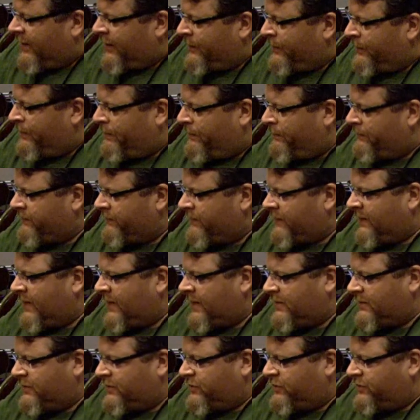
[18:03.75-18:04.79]
I'm
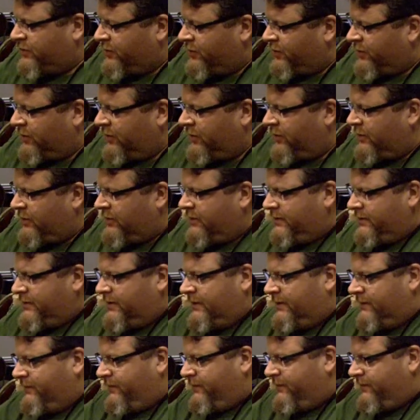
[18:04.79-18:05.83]
not sure
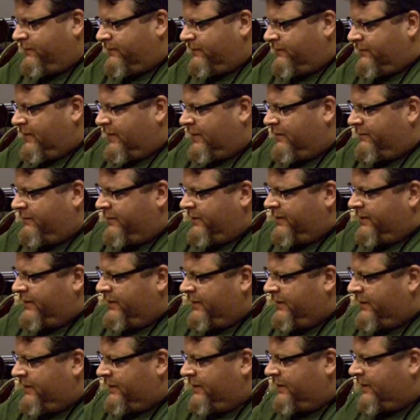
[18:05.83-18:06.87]
if
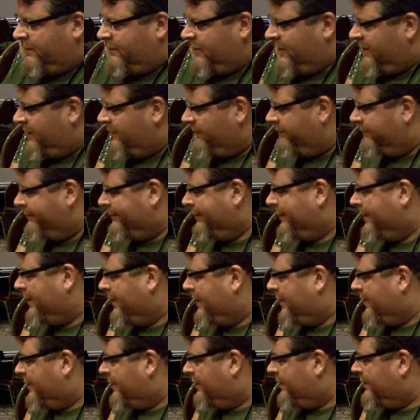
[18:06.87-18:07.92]
really, I mean,
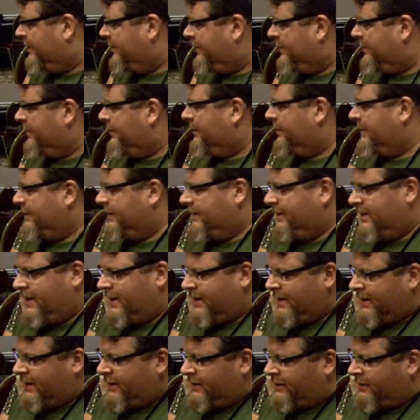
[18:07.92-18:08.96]

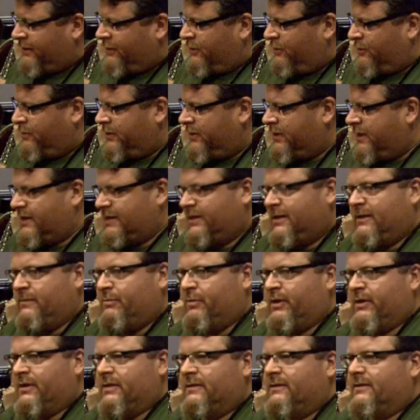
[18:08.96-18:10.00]
yeah, I know we're not
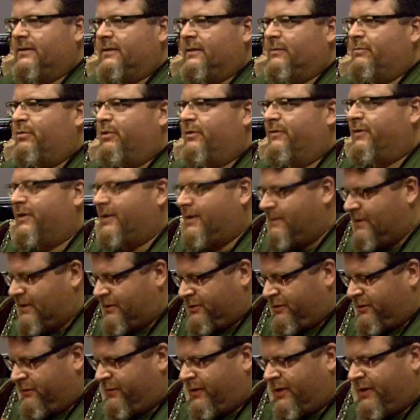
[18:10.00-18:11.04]
keeping this thing perfect. I'm not
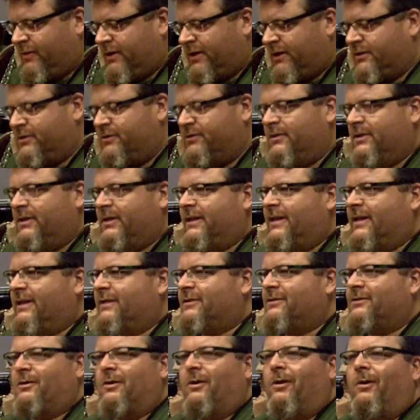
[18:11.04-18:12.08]
sure if I want to drill an
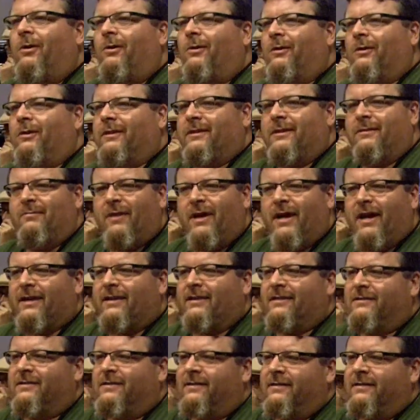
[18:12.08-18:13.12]
extra hole in the
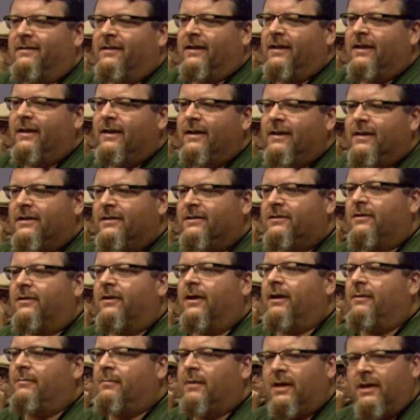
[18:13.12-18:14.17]
back is the thing. So
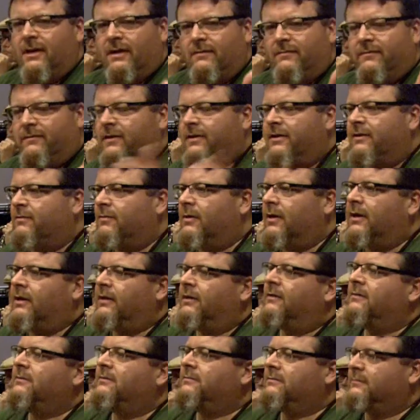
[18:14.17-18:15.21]
I may very
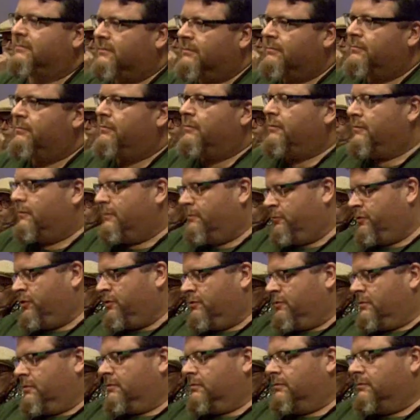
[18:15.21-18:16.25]
well
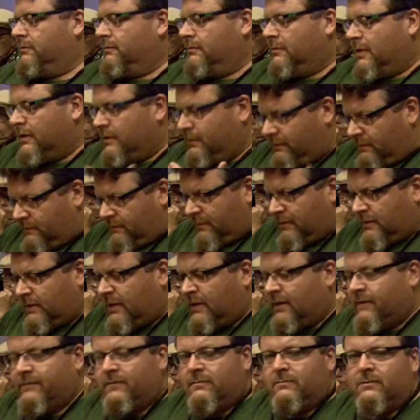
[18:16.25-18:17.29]
do
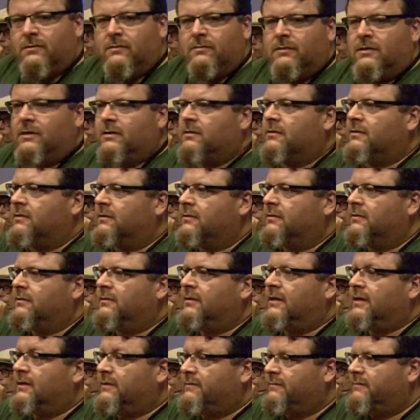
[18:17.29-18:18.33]
have him do the
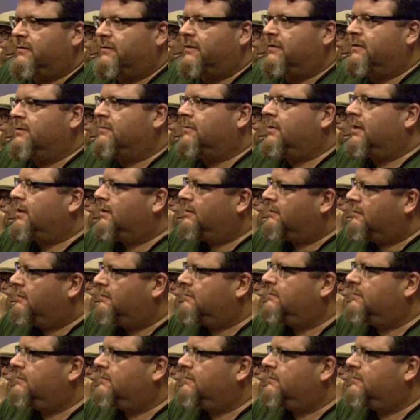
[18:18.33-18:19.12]
internal S video mod